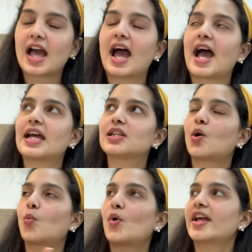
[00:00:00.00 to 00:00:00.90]
and
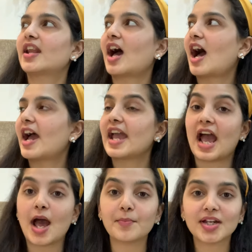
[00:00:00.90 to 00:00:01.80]
when I
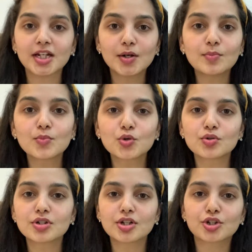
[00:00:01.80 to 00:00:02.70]
am in a
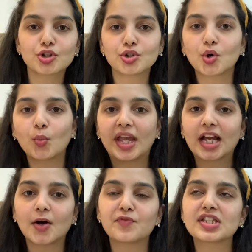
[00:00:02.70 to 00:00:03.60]
mood to you know
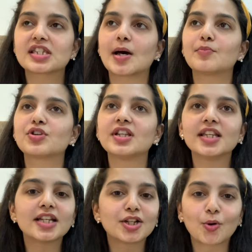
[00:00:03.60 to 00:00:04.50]
wake up with some
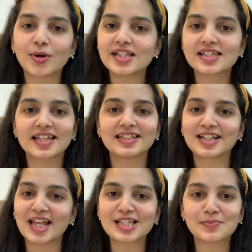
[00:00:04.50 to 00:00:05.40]
really glowy skin
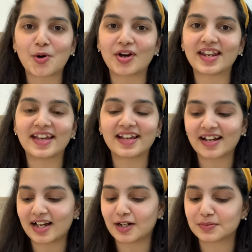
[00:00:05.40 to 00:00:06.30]
the next morning
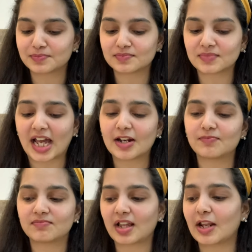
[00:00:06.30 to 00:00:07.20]
um,
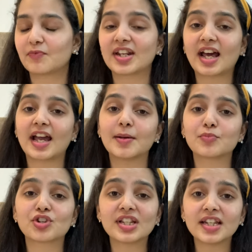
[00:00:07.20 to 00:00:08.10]
and and when
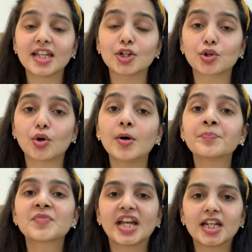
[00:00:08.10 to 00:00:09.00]
I'm really you know
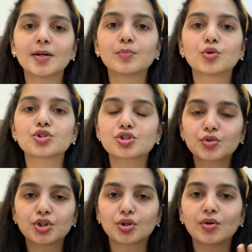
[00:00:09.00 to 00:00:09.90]
in a mood
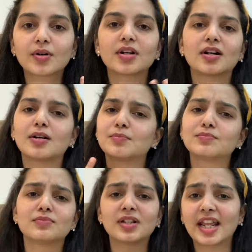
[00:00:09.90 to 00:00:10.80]
to you know uh,
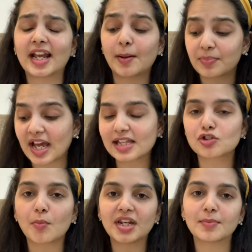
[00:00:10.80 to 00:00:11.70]
like apply
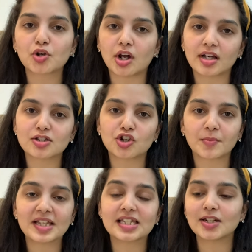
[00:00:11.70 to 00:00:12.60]
so many products onto
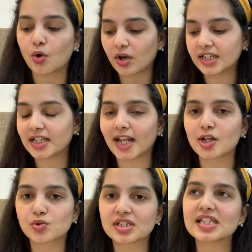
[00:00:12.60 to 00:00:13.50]
my skin only then I
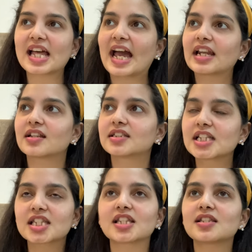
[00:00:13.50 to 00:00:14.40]
use this and
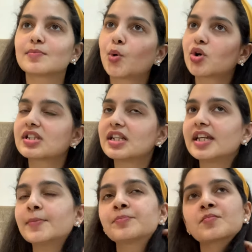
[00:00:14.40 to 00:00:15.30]
this is
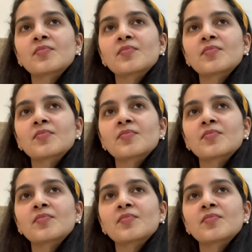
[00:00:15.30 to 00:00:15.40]
mostly